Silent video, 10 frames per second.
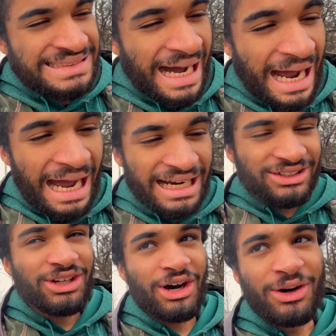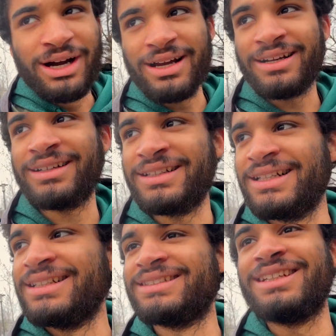I don't know.
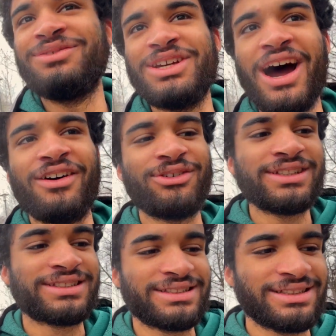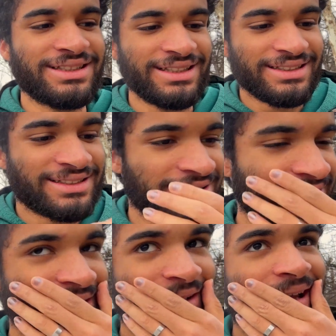TV Off is
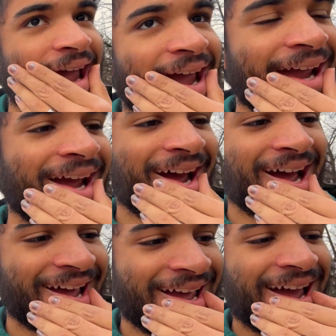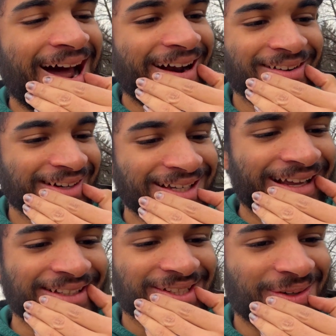okay. I don't really
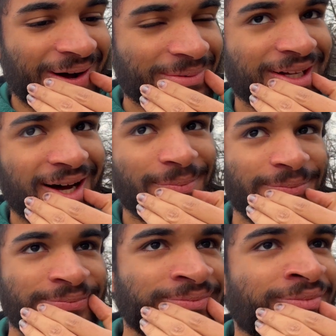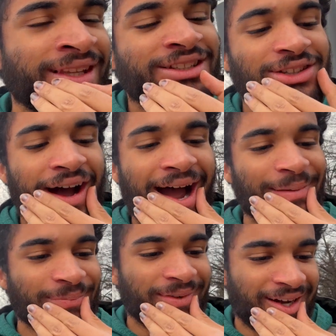like Squabble Up. So
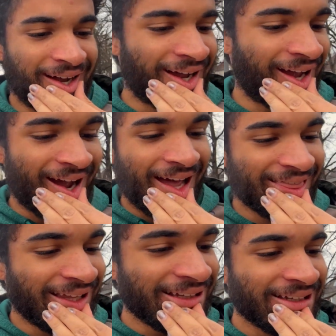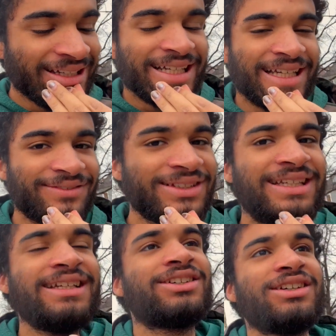I think even
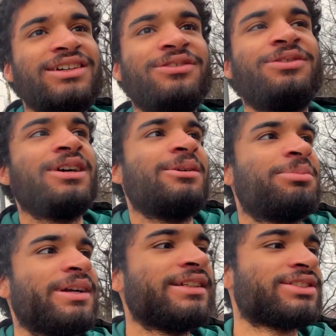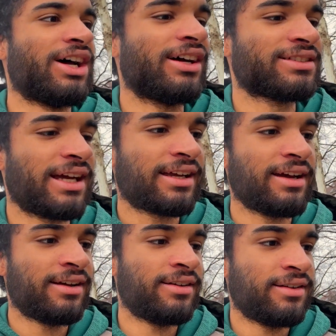he could have put in songs like
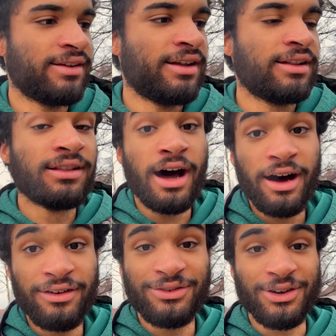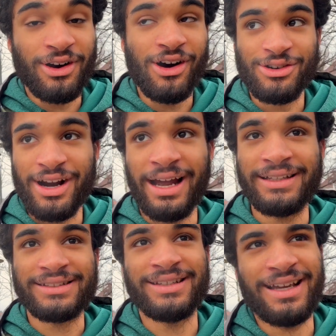Love or All
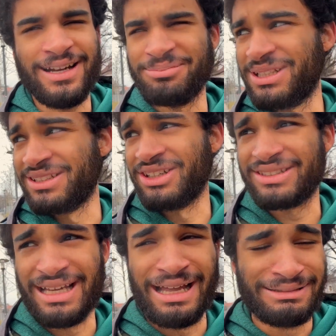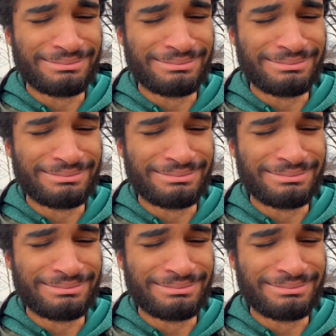Right, and I'm being looked at.